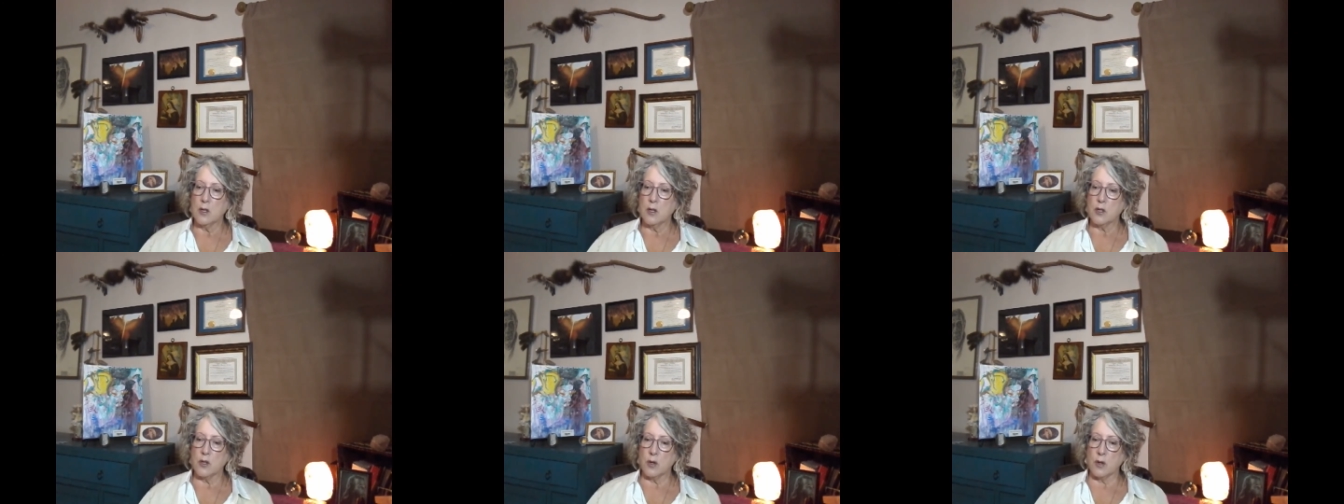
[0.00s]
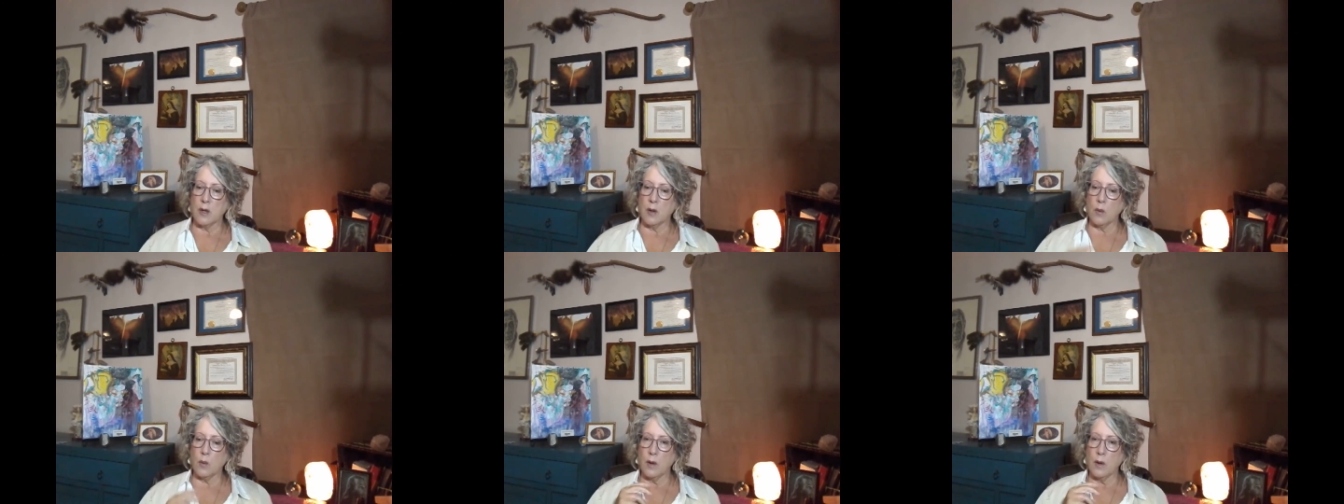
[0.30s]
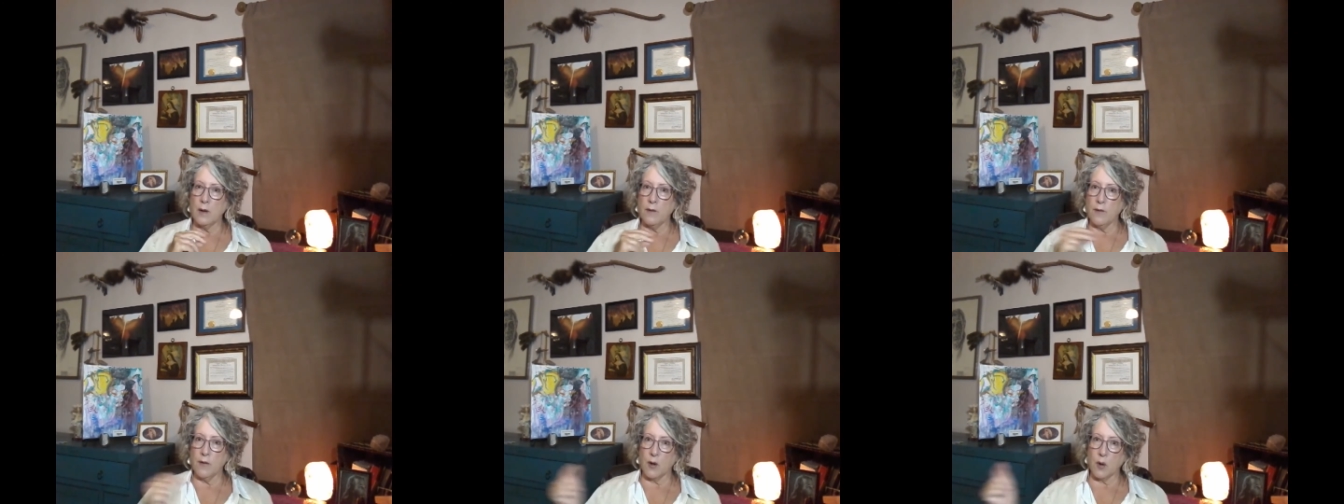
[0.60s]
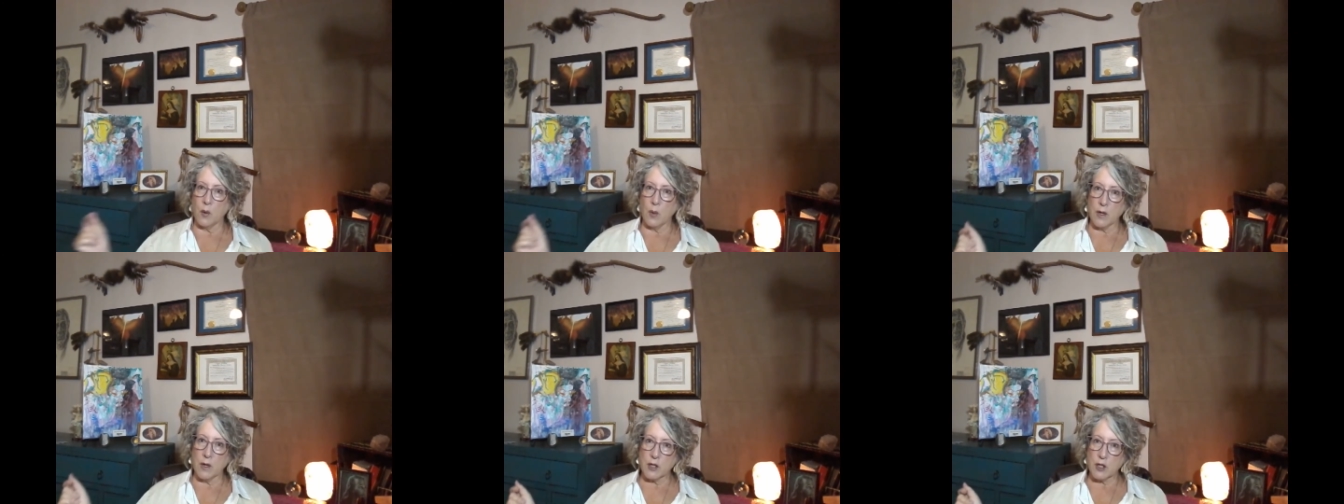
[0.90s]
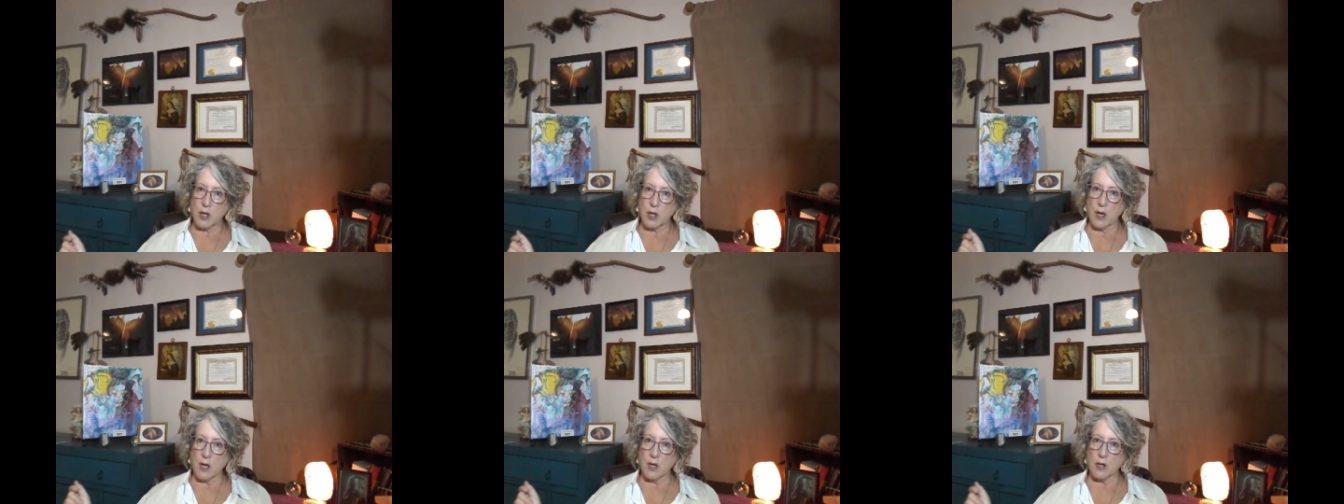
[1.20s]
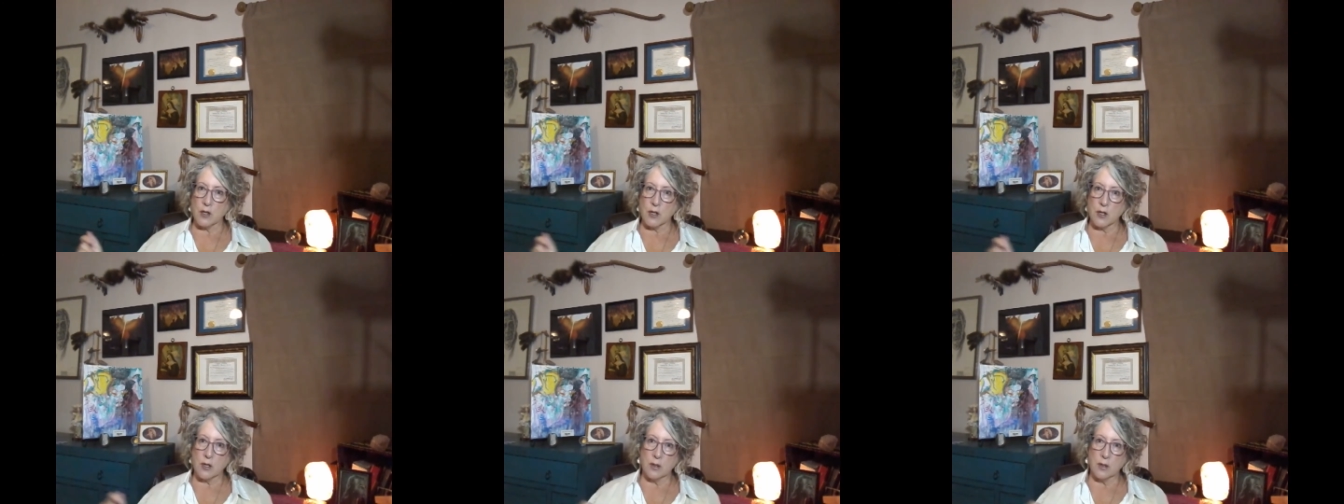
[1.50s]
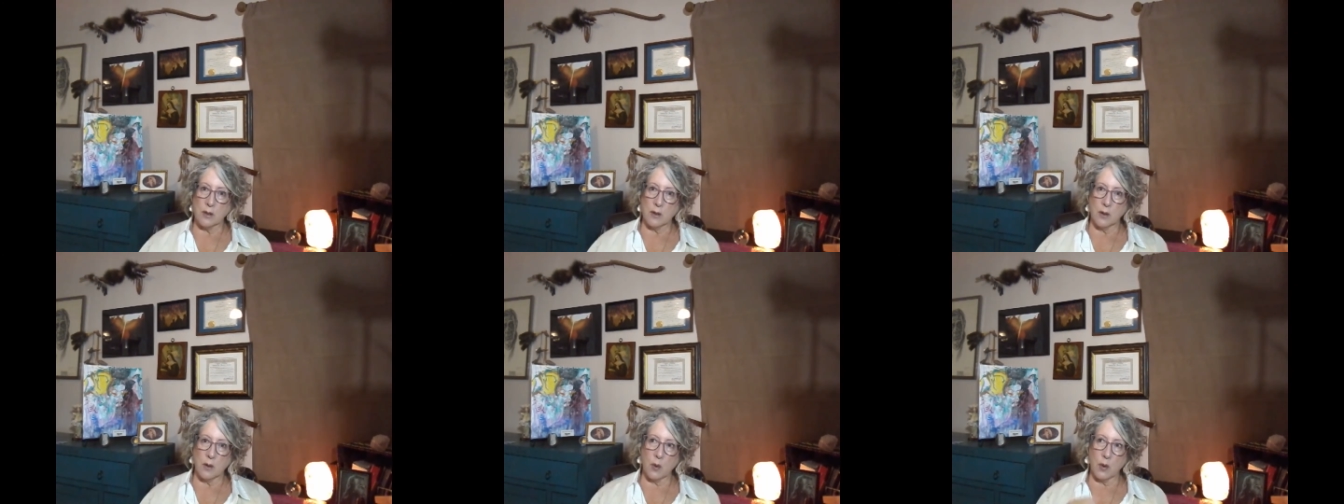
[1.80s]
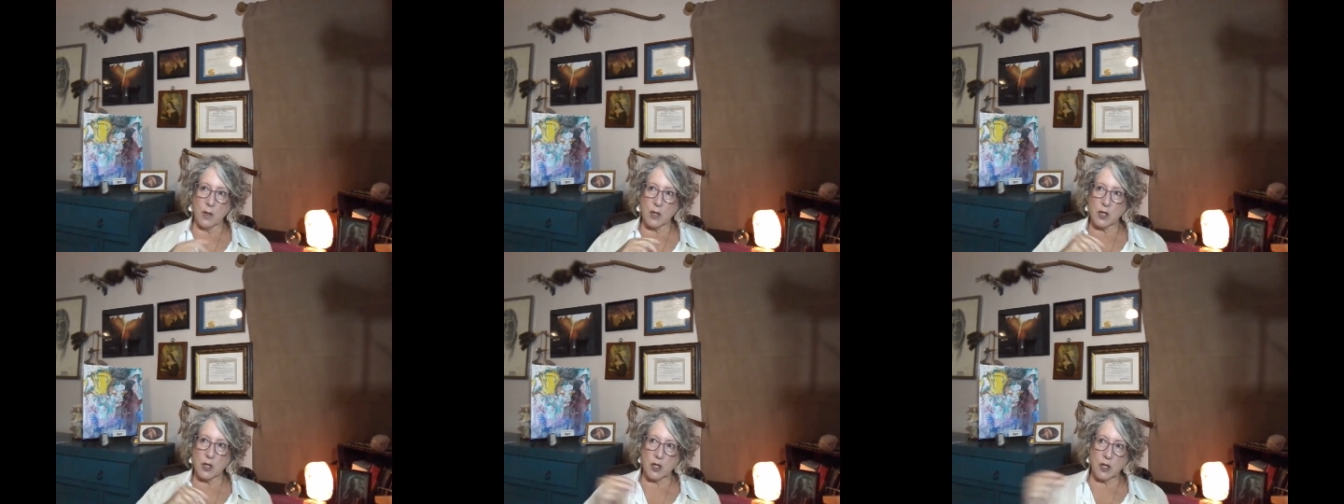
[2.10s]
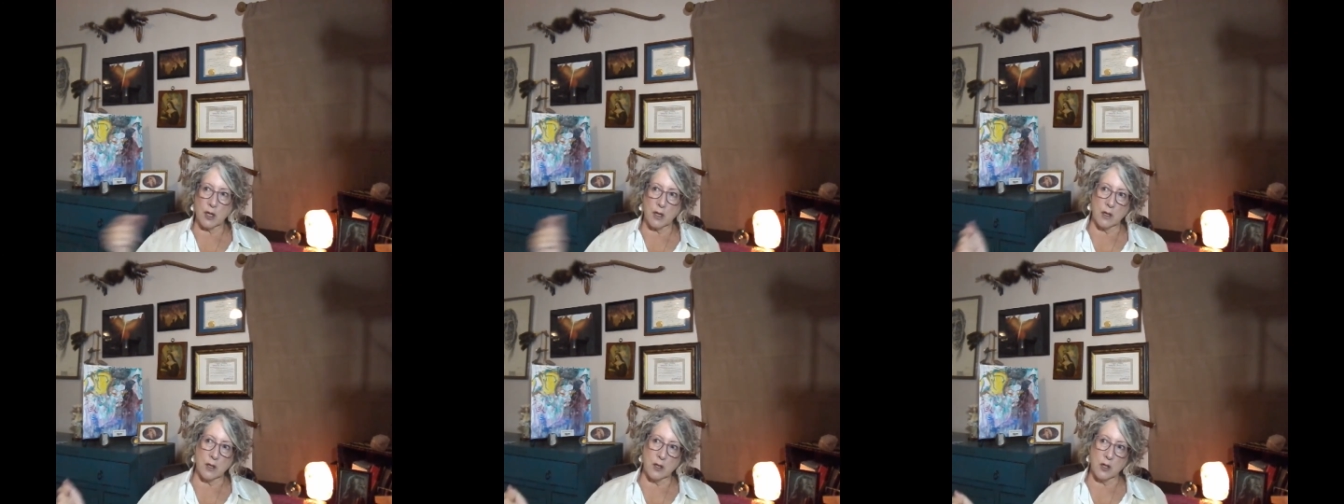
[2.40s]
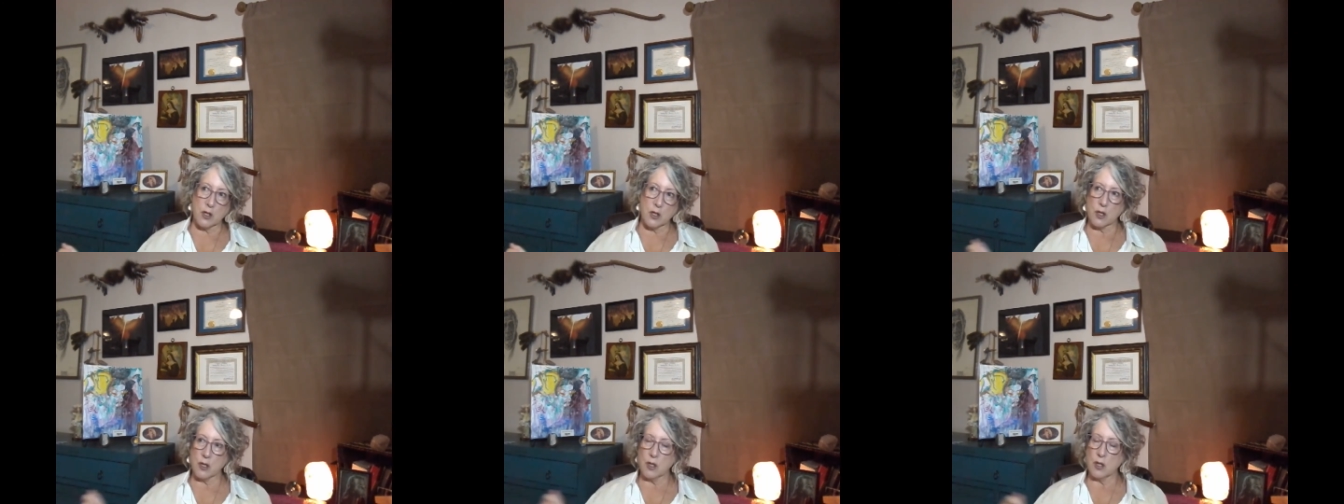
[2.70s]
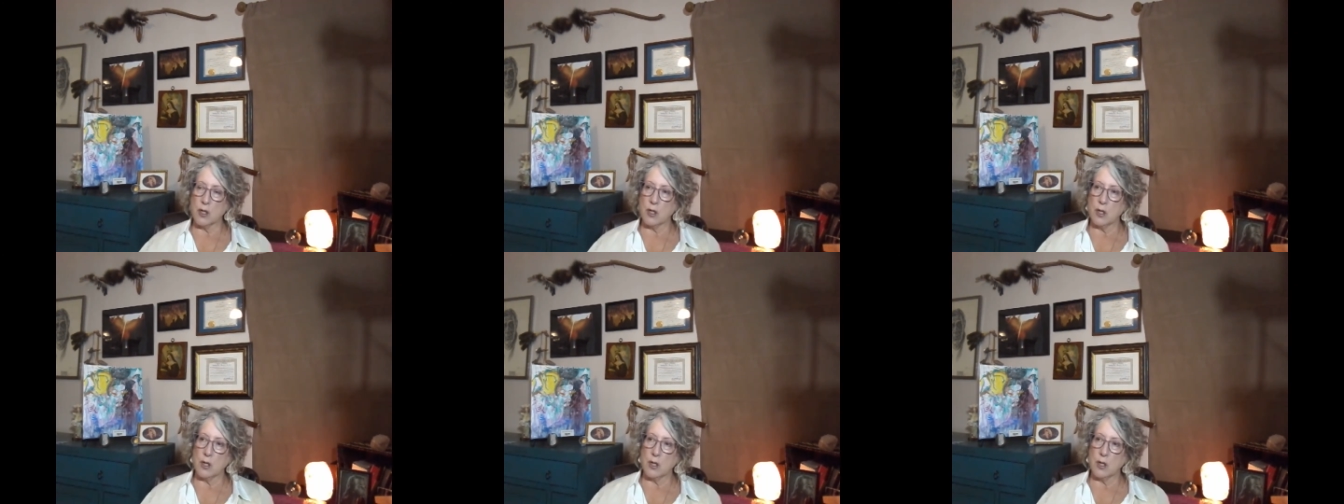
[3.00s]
So get ready for quick change, quick change.